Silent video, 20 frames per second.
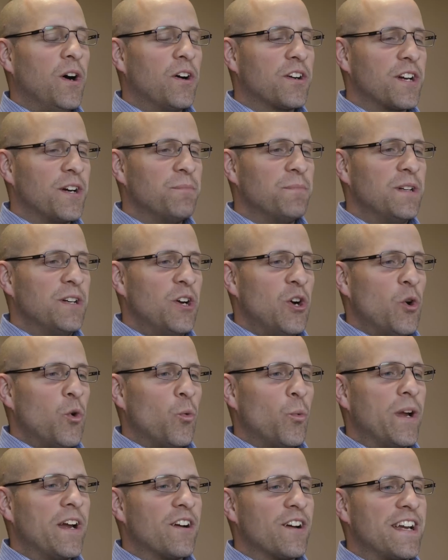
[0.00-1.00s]
Welcome.
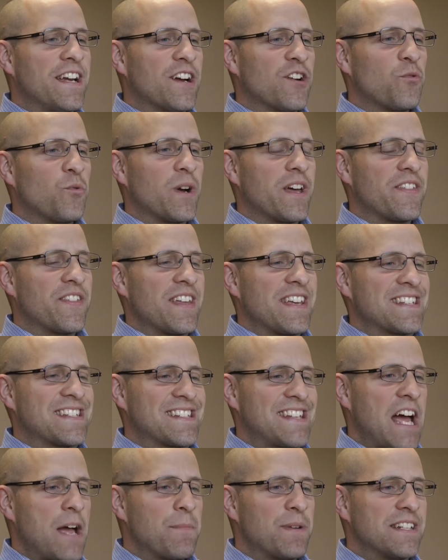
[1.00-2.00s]
We are here with
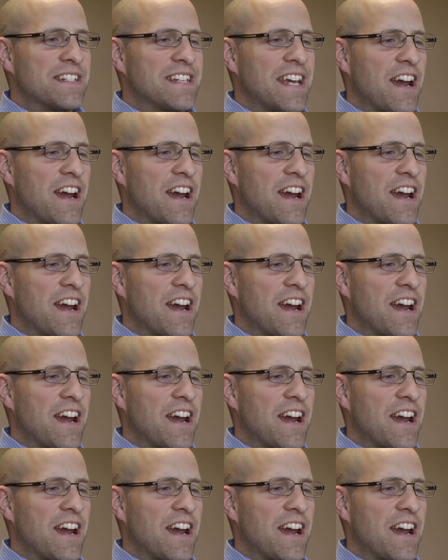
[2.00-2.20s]
Simon